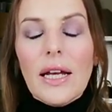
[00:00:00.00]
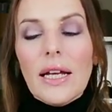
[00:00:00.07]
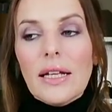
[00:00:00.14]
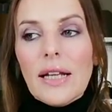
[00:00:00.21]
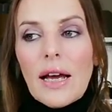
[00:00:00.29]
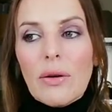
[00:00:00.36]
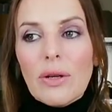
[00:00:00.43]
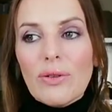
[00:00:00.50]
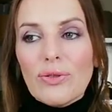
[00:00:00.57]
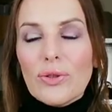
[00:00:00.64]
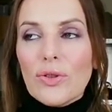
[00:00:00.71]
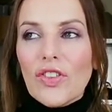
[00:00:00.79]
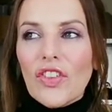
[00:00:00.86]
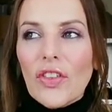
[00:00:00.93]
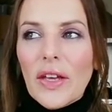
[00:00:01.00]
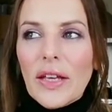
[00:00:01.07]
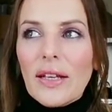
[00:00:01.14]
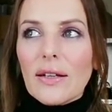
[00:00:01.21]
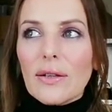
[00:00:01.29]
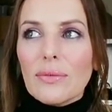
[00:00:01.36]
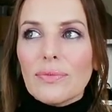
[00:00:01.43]
Now, if you
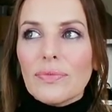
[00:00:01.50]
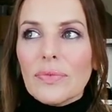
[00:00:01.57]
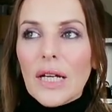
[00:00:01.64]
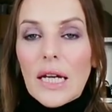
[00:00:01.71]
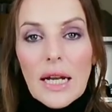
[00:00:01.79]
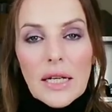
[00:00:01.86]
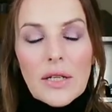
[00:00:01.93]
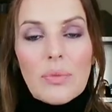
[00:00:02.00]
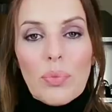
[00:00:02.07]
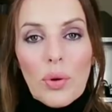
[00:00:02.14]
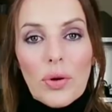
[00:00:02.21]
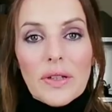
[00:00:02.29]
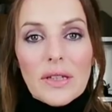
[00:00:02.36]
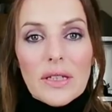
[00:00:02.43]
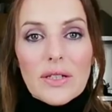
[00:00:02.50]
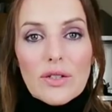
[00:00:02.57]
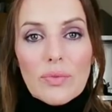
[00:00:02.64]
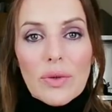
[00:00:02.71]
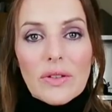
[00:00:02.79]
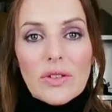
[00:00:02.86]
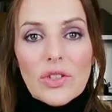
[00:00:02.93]
think at any point this
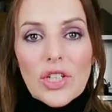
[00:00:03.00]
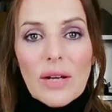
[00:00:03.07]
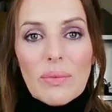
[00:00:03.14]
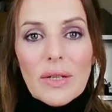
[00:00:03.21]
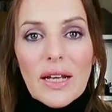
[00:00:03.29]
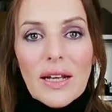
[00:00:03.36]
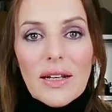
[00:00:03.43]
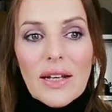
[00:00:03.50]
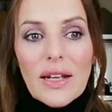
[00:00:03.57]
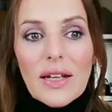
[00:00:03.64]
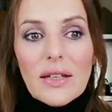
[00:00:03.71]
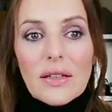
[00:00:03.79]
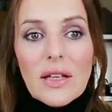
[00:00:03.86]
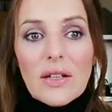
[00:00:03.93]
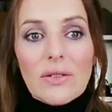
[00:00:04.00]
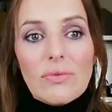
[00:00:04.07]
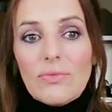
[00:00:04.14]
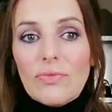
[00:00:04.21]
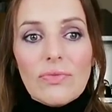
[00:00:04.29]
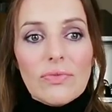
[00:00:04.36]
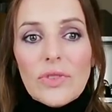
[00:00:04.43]
month, Gemini, that
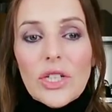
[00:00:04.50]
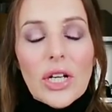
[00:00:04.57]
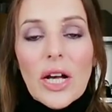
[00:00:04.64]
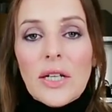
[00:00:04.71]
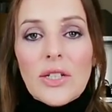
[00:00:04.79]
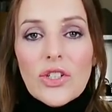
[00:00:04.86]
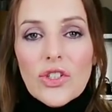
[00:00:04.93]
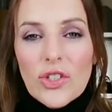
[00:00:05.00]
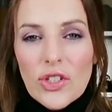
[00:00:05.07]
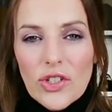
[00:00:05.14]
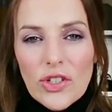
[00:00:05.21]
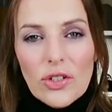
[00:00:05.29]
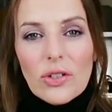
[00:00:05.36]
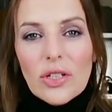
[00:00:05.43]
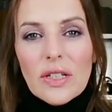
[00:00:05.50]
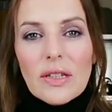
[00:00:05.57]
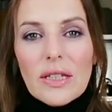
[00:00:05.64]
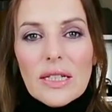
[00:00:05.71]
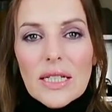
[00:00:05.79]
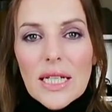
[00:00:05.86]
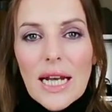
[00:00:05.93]
you're kind of stuck in
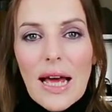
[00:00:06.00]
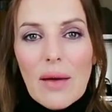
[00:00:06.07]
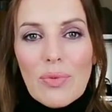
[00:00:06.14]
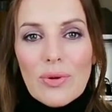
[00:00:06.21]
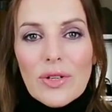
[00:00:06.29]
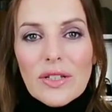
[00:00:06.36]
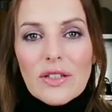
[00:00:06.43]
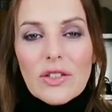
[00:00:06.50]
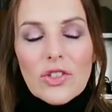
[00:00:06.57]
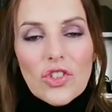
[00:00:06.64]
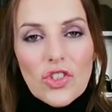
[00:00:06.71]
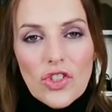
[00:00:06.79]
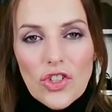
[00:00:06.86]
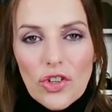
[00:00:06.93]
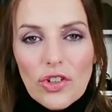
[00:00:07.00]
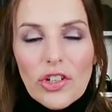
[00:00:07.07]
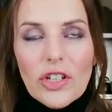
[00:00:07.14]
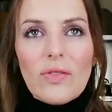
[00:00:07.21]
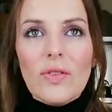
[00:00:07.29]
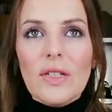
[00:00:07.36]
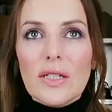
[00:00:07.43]
this labyrinth, stuck
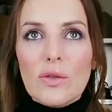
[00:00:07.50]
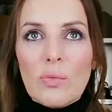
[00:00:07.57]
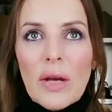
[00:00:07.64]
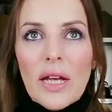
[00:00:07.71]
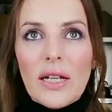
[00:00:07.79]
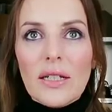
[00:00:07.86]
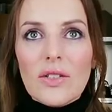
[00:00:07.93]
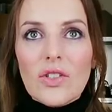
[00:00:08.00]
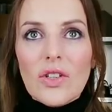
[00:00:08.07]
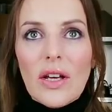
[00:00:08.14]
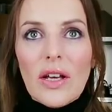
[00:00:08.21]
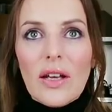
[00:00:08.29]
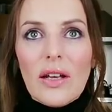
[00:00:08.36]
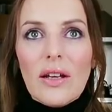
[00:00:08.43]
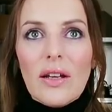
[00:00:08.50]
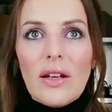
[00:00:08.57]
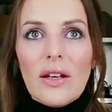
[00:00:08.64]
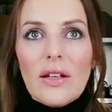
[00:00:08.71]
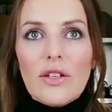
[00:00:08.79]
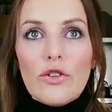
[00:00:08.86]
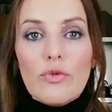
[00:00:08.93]
in this maze,
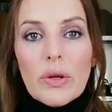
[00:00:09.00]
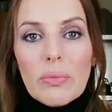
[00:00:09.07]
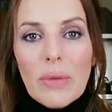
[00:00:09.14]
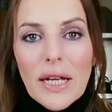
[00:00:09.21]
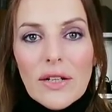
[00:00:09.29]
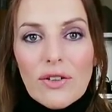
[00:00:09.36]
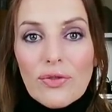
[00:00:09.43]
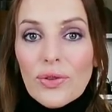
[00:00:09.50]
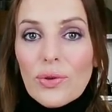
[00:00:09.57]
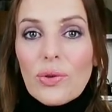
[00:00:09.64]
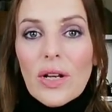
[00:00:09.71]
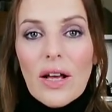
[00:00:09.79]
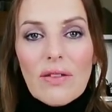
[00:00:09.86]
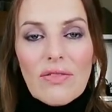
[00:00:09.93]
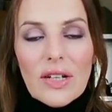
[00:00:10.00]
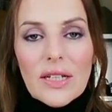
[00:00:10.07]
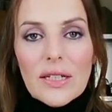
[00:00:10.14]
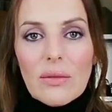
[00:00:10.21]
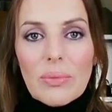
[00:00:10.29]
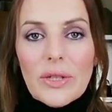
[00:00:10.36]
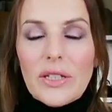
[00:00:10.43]
you've been made a fool of a
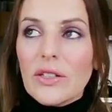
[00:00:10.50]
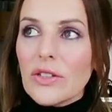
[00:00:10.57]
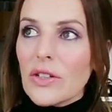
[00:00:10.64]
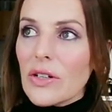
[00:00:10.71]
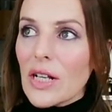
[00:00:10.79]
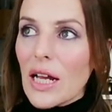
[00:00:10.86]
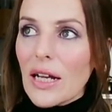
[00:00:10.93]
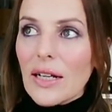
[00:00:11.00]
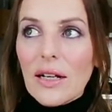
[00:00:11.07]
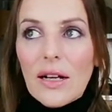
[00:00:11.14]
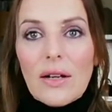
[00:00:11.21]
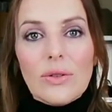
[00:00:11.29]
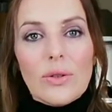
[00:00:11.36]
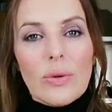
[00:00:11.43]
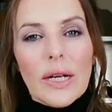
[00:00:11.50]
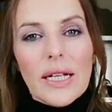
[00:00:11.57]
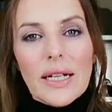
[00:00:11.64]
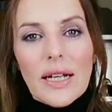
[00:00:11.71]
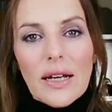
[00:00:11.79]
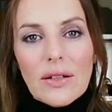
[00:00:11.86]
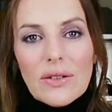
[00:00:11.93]
little bit, and you're like, how do I get
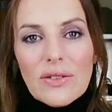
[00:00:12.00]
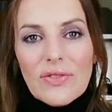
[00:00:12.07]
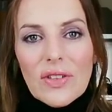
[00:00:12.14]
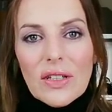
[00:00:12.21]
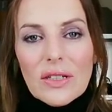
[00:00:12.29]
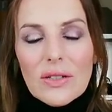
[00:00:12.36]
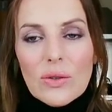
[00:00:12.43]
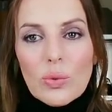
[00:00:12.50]
out of this?